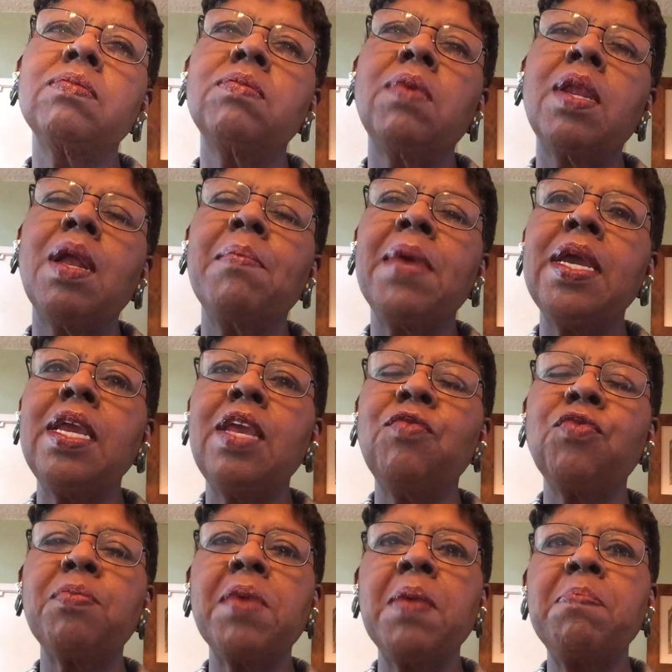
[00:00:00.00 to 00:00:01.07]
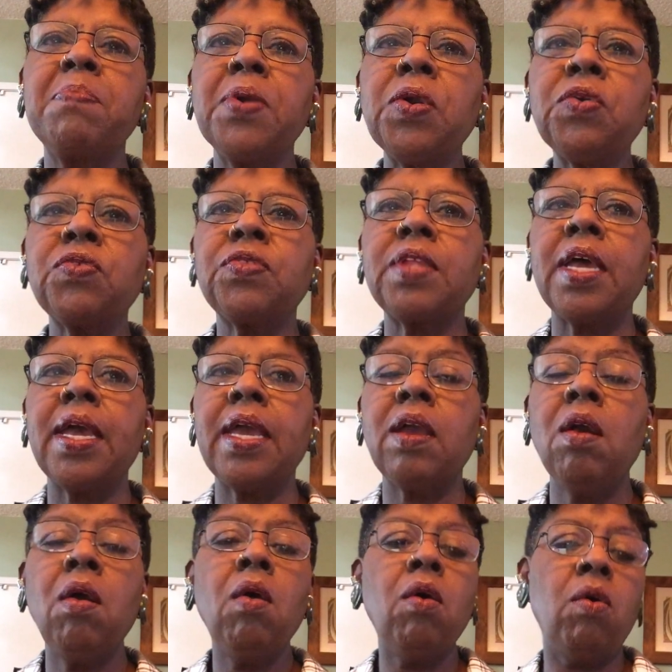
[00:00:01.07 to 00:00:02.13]
what I might eat for my birthday
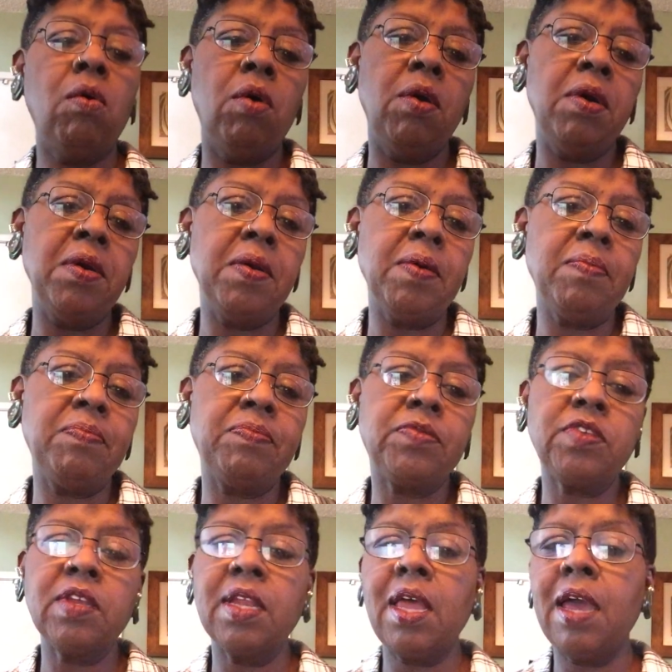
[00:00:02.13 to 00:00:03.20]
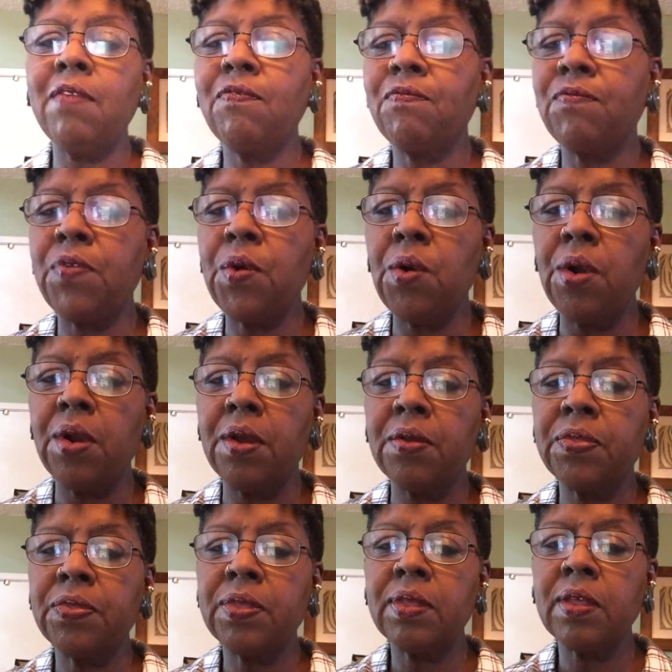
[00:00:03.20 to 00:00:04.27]
or July 4th.
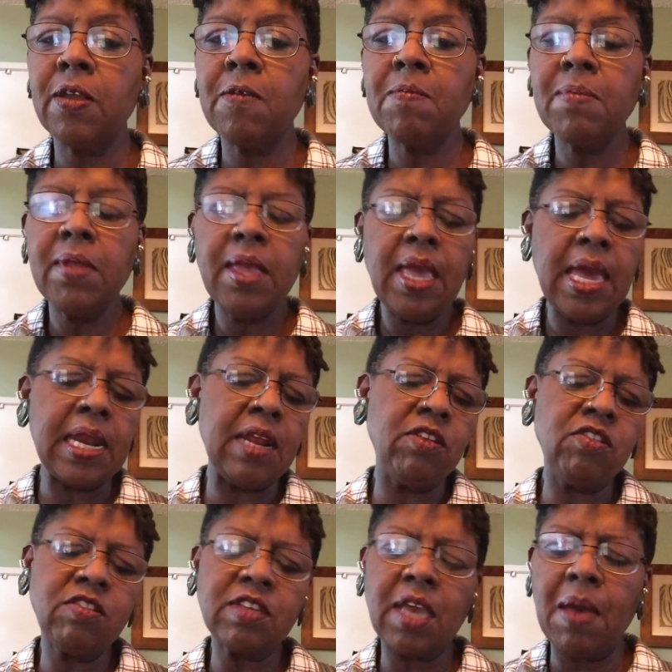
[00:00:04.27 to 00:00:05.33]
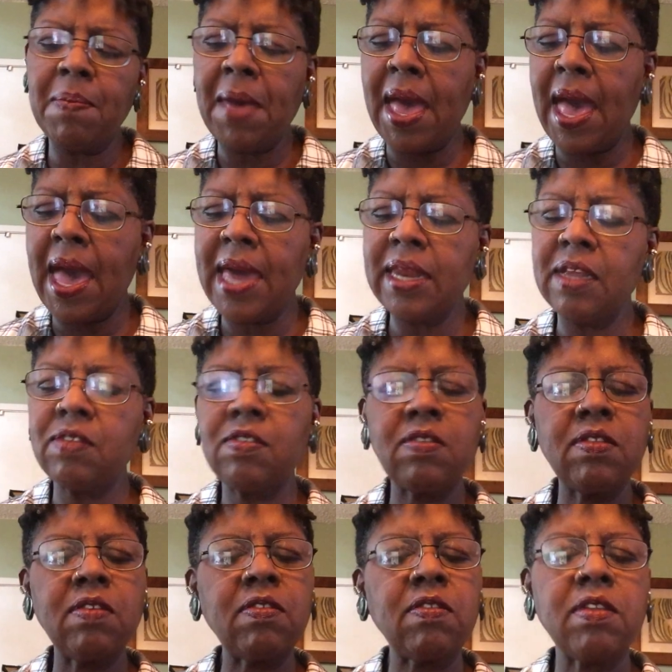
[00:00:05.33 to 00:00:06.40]
And I just kept adding to
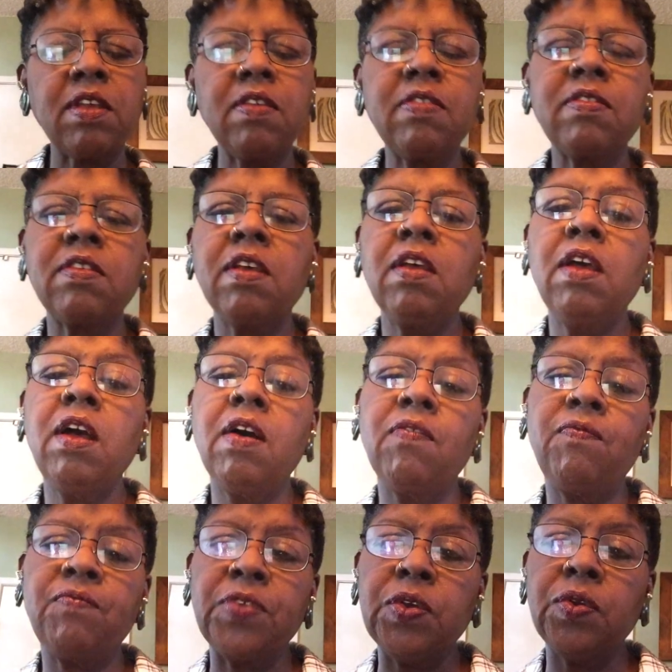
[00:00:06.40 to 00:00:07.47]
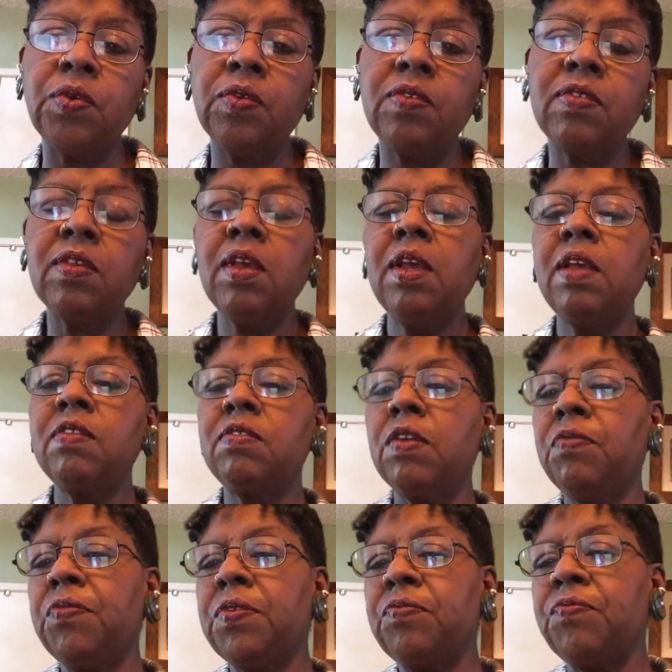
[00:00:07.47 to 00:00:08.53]
this list of foods,
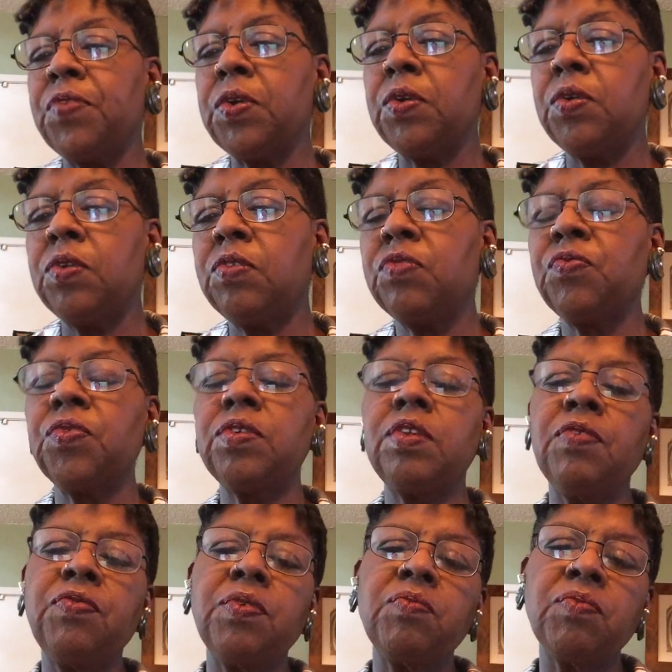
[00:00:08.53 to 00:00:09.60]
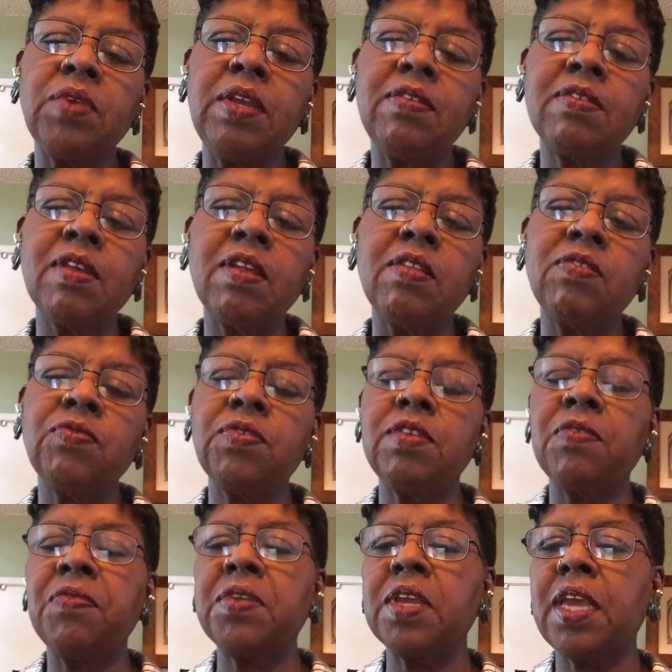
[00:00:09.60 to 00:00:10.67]
different foods for different reasons, for
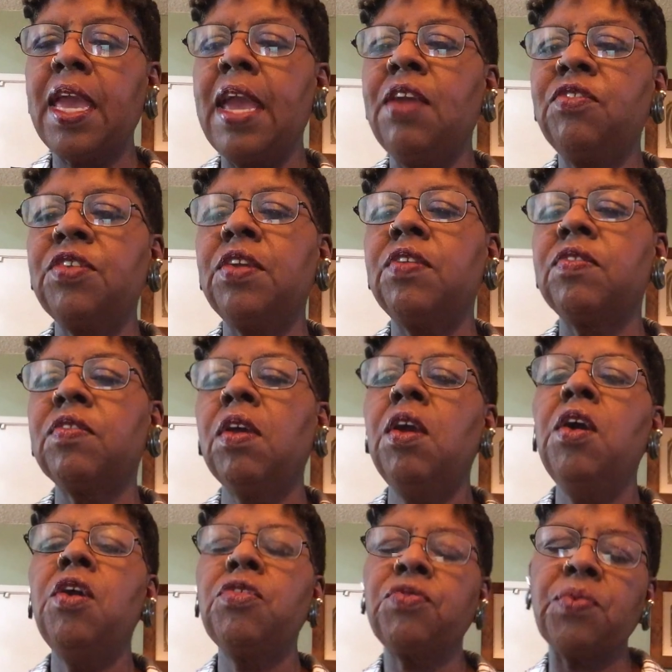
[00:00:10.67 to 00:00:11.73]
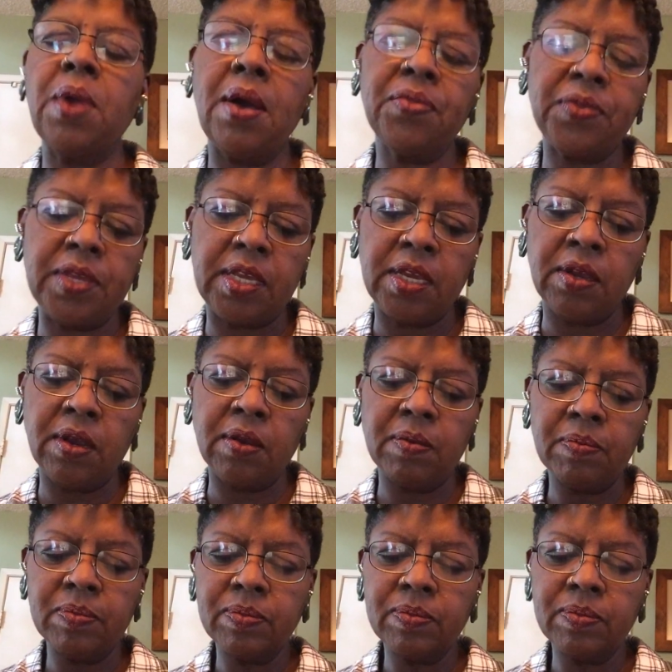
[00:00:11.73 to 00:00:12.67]
different occasions throughout the year.